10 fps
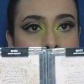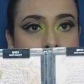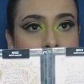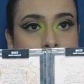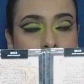
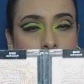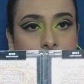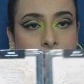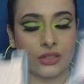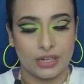These are
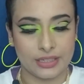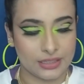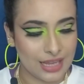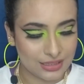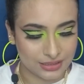good, right?
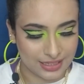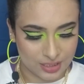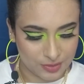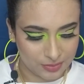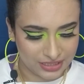It has
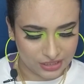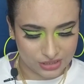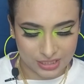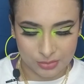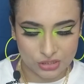intense
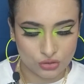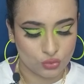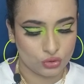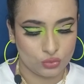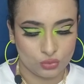pigmentation. Let me just
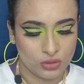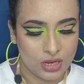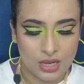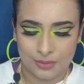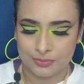show you
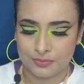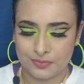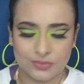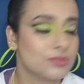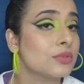
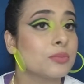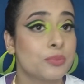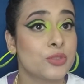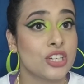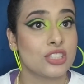
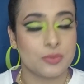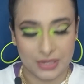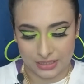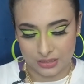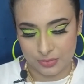Precious
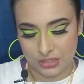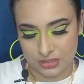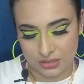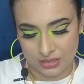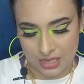Petals,
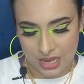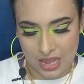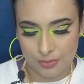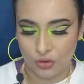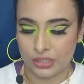because
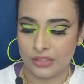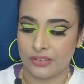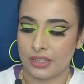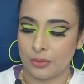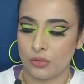I am already
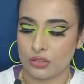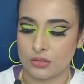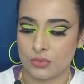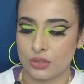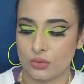wearing
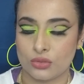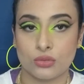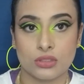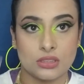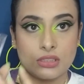Blossom Glow.
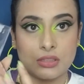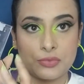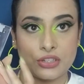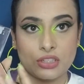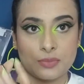So this is
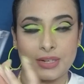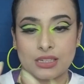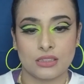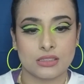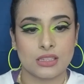Precious
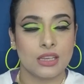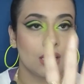Petals.